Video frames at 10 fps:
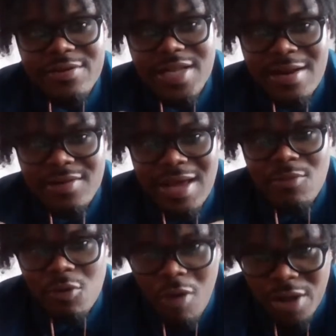a lot
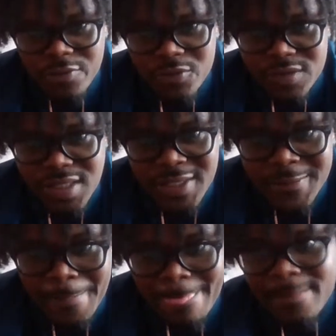more walkthroughs
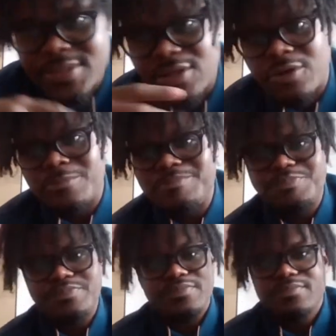today. So
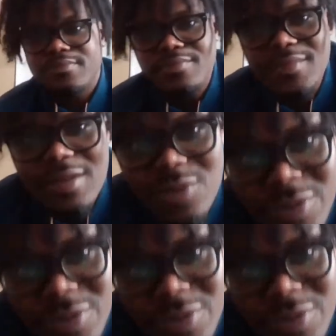when